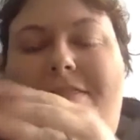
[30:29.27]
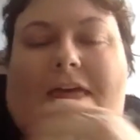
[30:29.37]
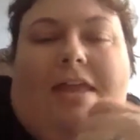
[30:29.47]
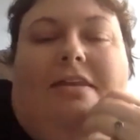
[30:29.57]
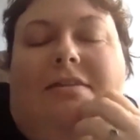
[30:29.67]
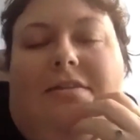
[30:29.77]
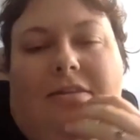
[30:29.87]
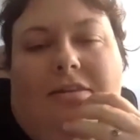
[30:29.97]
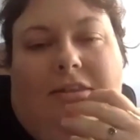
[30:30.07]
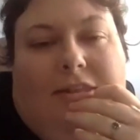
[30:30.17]
than
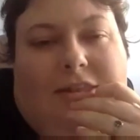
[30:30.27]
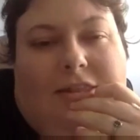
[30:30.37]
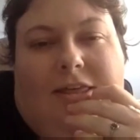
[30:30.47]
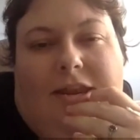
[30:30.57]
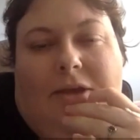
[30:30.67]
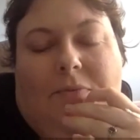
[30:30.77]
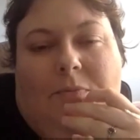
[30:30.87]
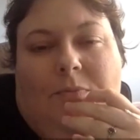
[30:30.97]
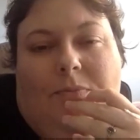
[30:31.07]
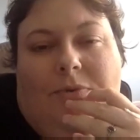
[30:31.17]
I
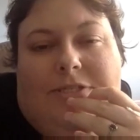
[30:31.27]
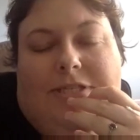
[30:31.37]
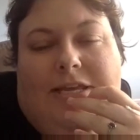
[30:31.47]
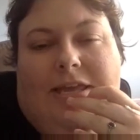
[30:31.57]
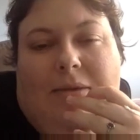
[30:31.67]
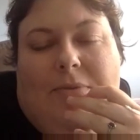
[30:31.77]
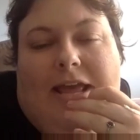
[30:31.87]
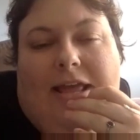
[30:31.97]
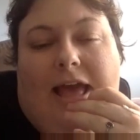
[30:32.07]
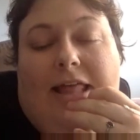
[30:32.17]
was thinking, but
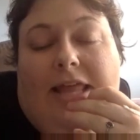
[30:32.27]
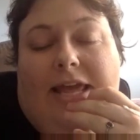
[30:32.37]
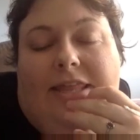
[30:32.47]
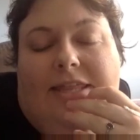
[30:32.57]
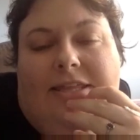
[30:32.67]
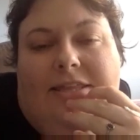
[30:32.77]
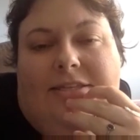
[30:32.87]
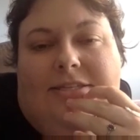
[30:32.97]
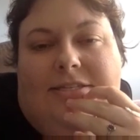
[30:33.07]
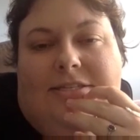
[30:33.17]
I like that
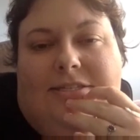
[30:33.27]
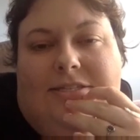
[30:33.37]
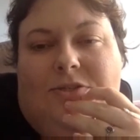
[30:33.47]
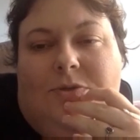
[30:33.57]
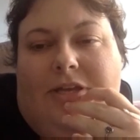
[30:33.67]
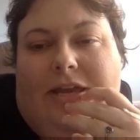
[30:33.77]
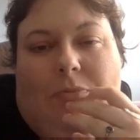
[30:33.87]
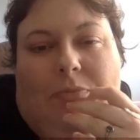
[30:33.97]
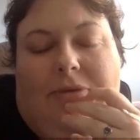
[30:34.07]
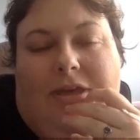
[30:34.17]
this is really
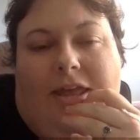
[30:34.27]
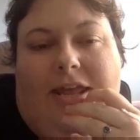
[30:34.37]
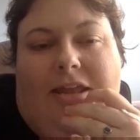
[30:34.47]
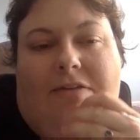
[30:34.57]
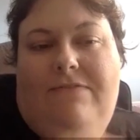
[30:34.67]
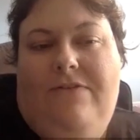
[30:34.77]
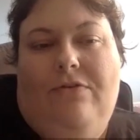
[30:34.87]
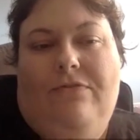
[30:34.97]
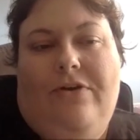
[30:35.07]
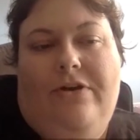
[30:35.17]
helping me kind of get a feel
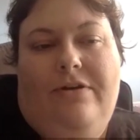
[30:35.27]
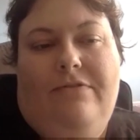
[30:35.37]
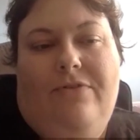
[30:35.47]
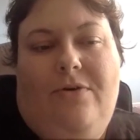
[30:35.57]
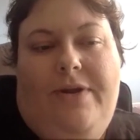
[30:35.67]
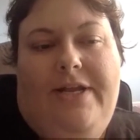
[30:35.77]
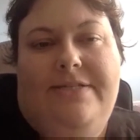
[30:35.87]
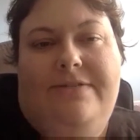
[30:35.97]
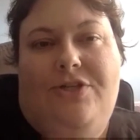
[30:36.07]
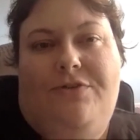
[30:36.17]
for what it
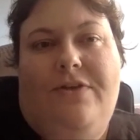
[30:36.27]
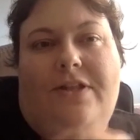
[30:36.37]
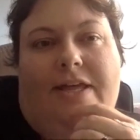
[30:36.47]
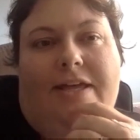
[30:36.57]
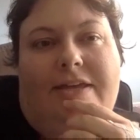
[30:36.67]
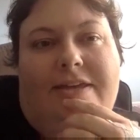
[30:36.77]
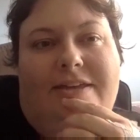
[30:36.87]
should feel like.